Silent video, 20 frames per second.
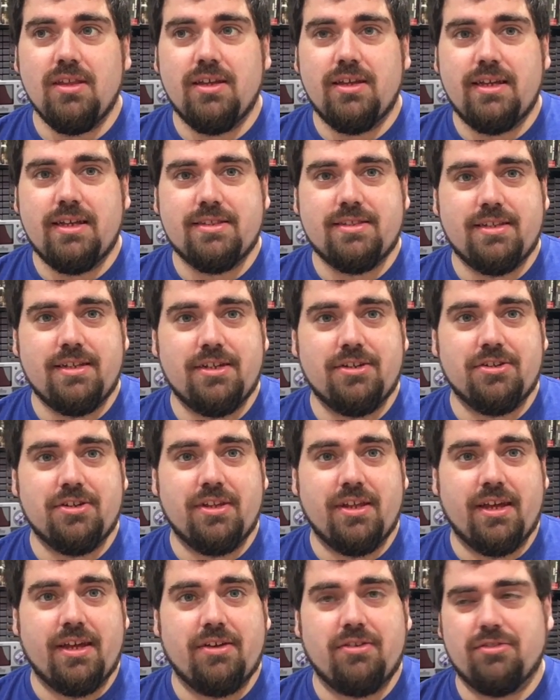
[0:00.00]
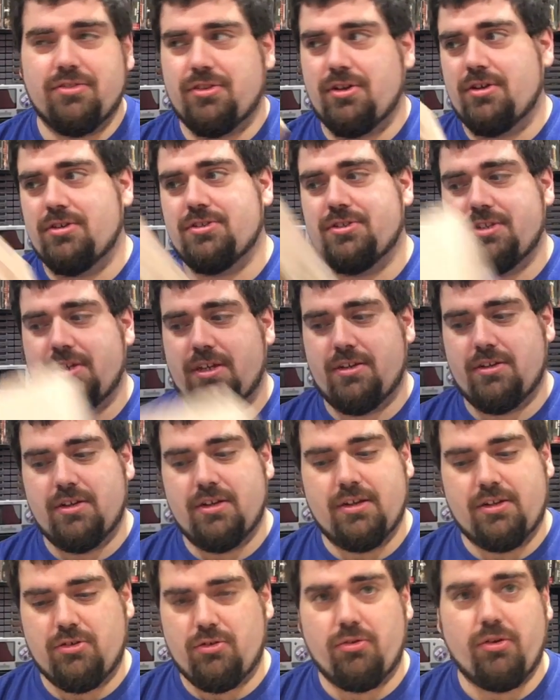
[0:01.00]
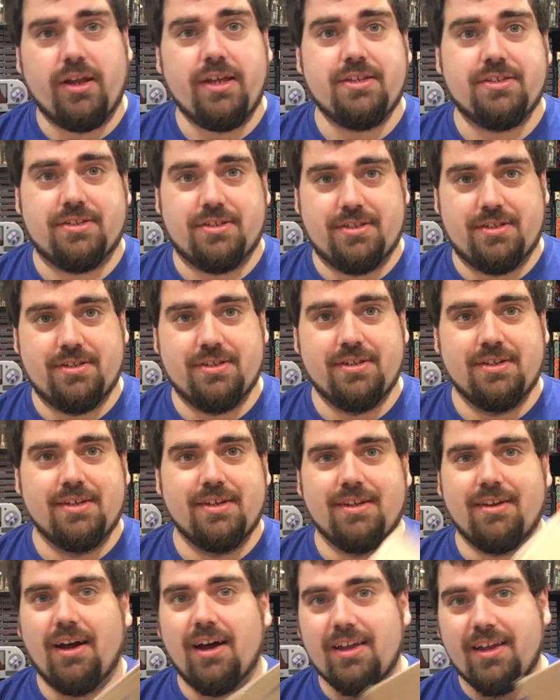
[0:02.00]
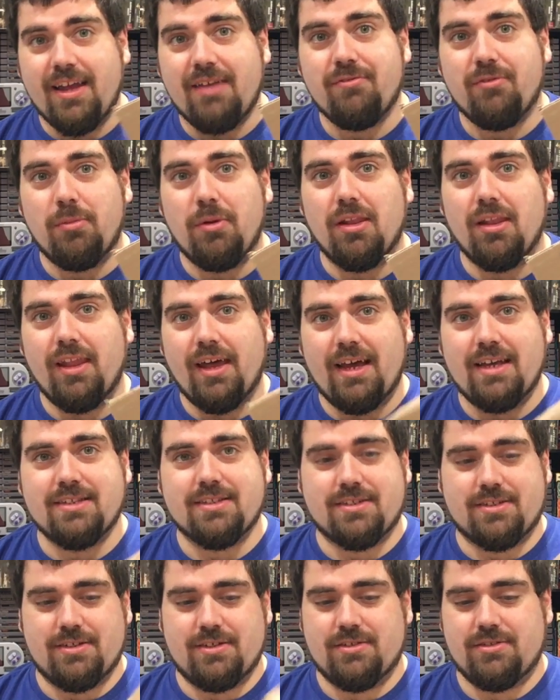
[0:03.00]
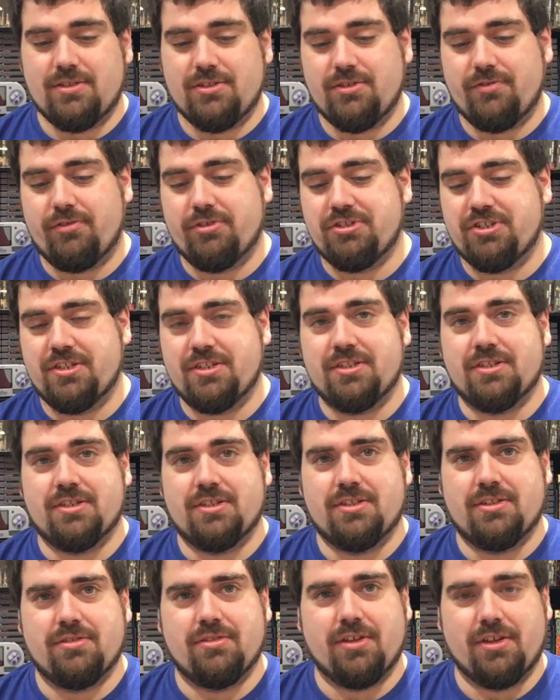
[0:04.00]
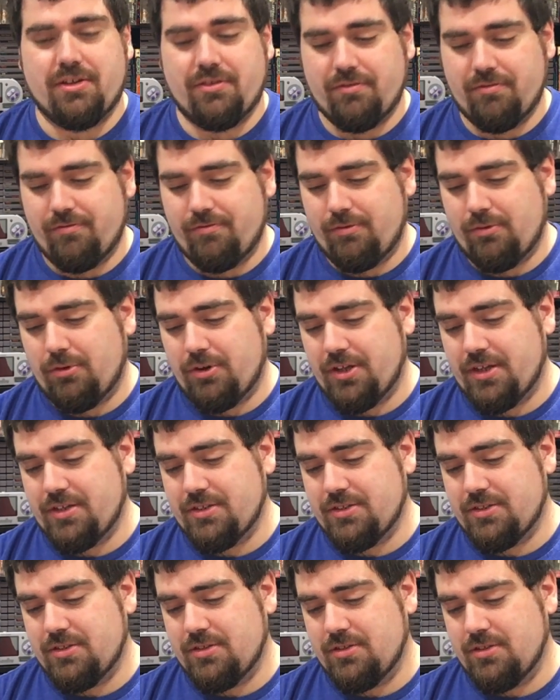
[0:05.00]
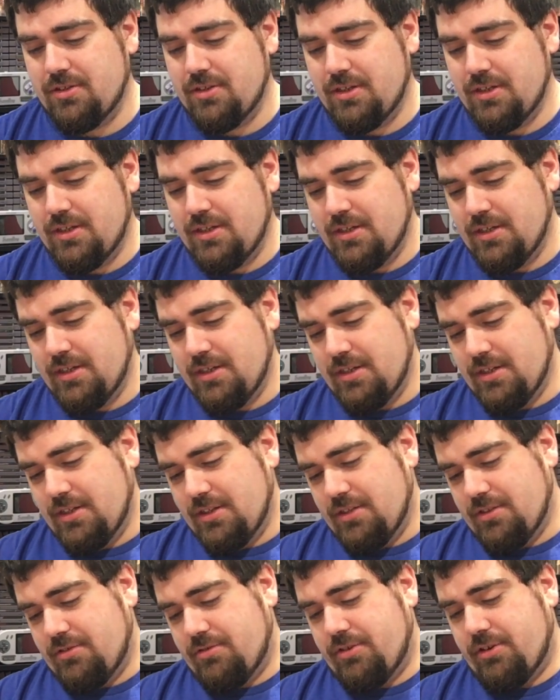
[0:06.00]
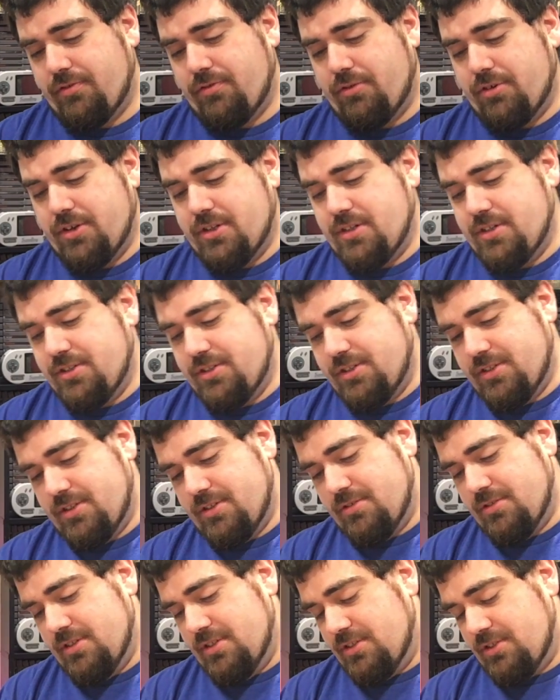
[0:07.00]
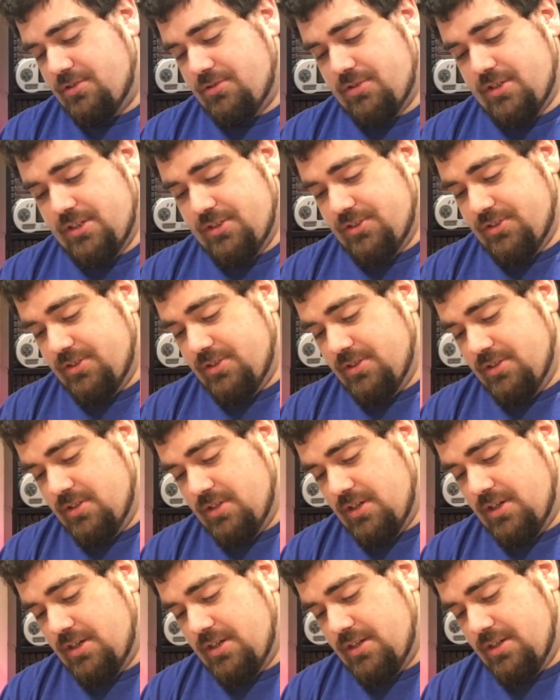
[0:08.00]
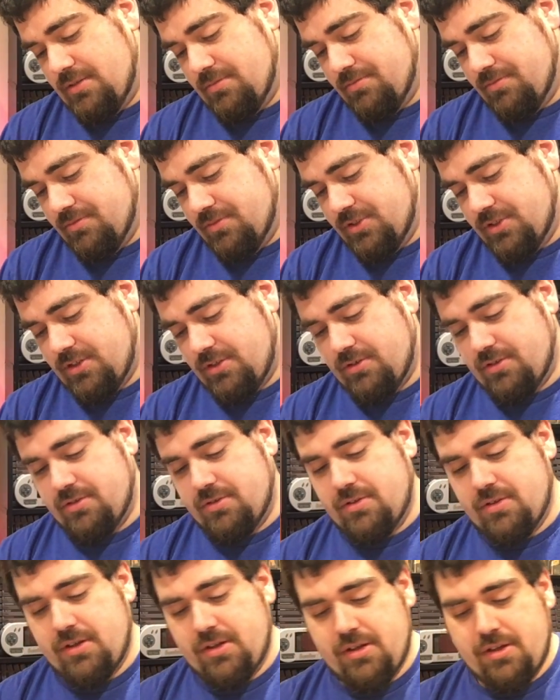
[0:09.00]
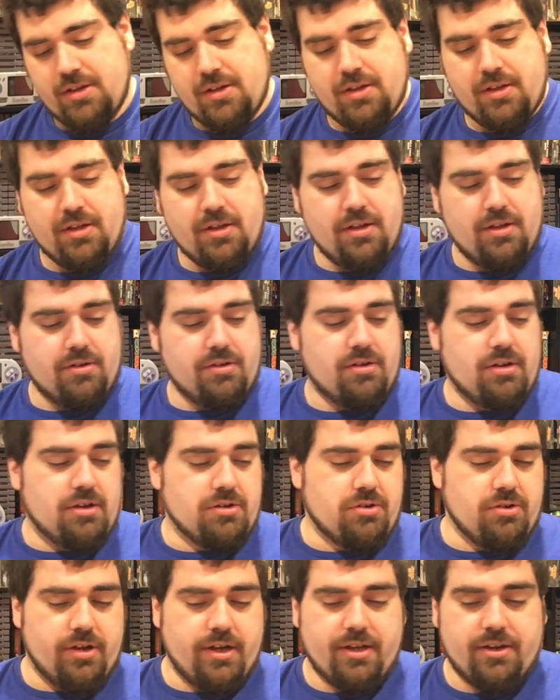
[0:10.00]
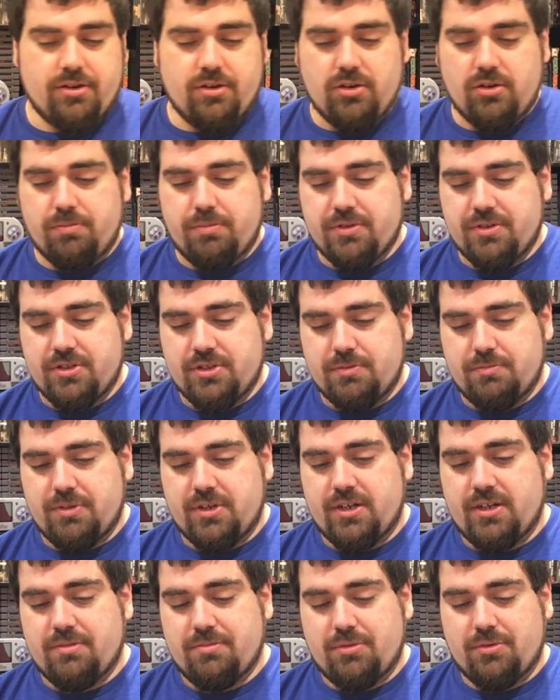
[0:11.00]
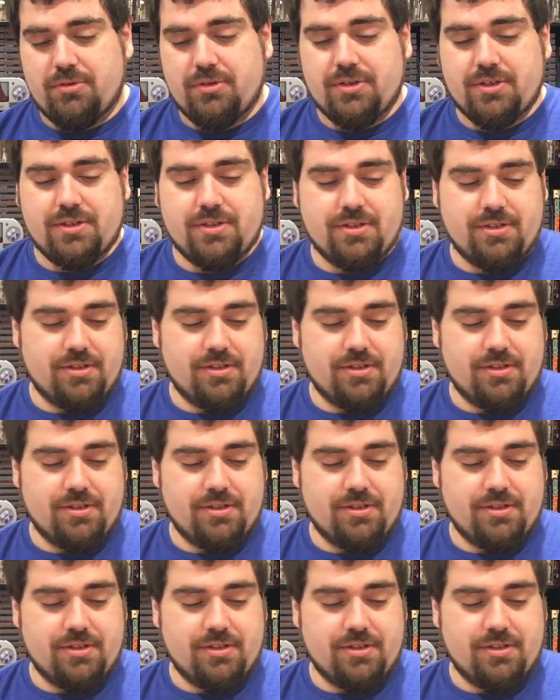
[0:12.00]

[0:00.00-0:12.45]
it's here today on Thursday. Crazy. I came from Alaska to Virginia in like four days, three or four days. So it's crazy. Um, so I'll go ahead and open this bad boy.